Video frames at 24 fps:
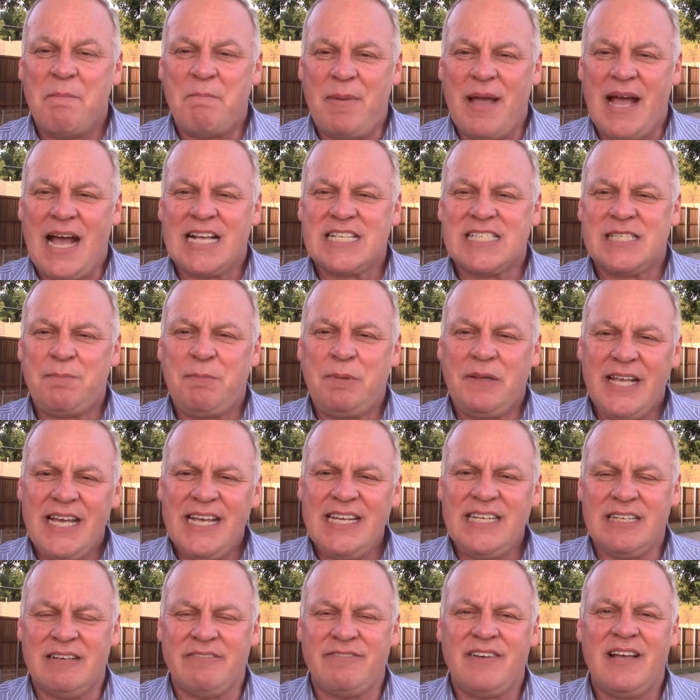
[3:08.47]
backs the
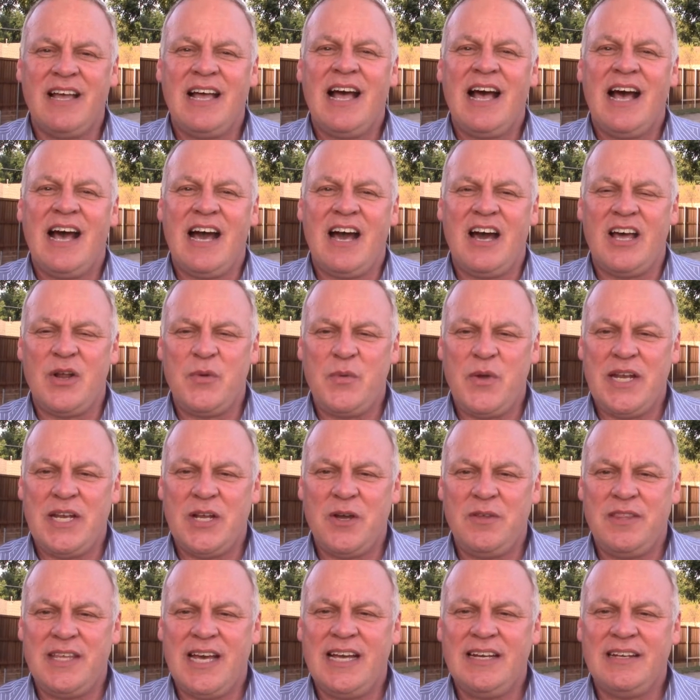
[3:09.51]
plaintiff. How do we
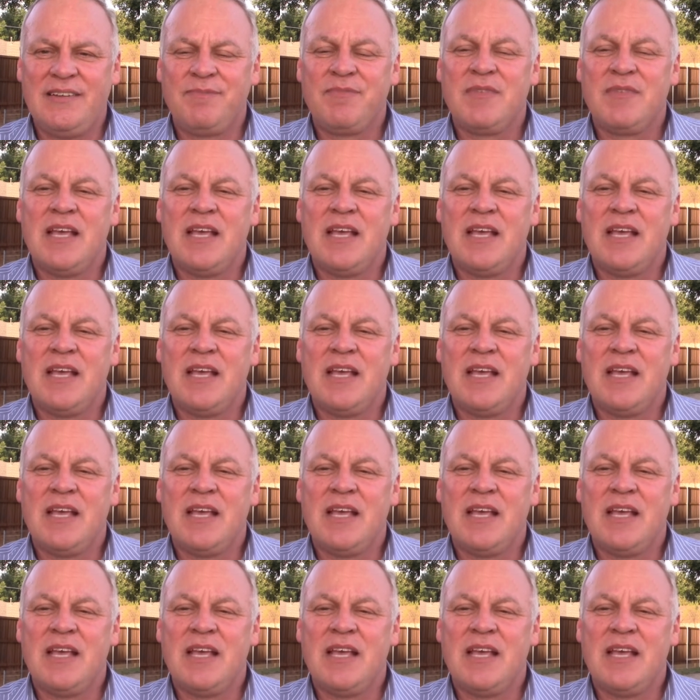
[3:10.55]
know that?